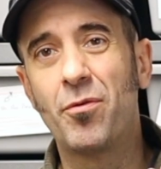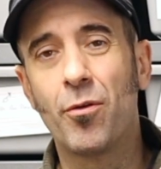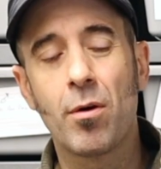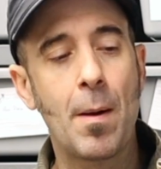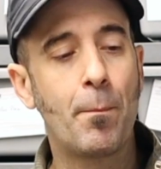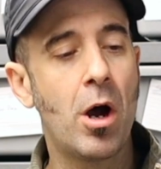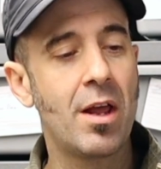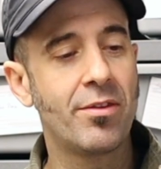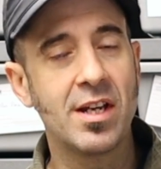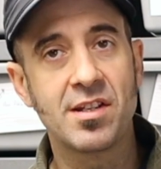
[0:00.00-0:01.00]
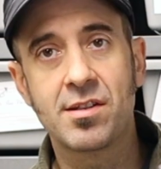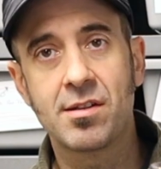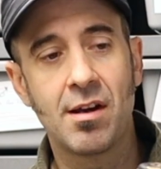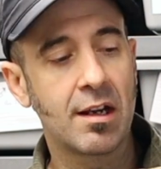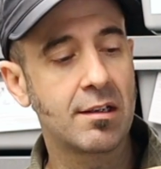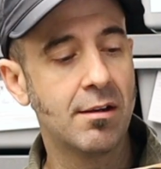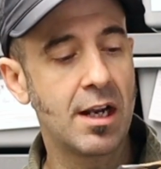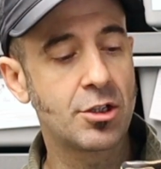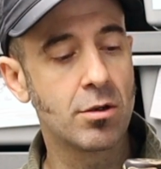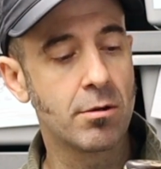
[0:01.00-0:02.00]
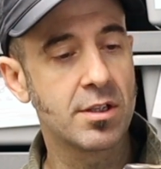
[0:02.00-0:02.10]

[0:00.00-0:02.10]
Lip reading: before I bought this collection or